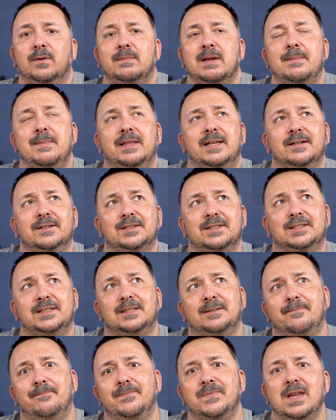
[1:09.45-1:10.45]
Maybe there's
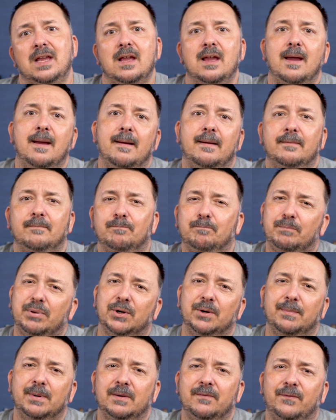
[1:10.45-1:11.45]
some
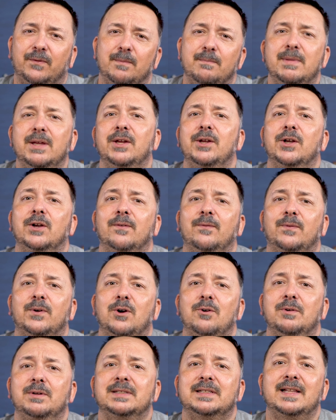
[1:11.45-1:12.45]
bourbon familiar
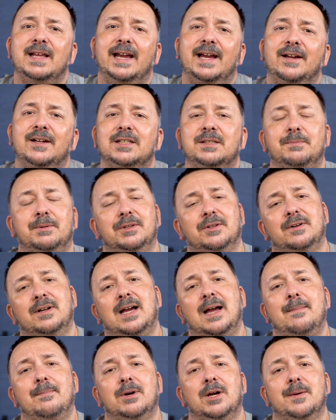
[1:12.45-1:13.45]
folks in the house, but they're
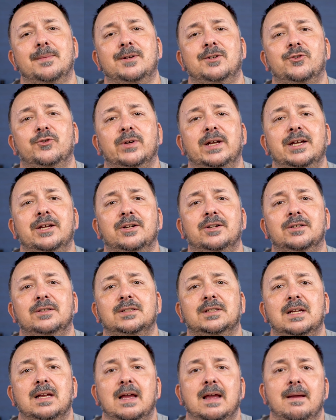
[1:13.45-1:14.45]
not bourbon drinkers.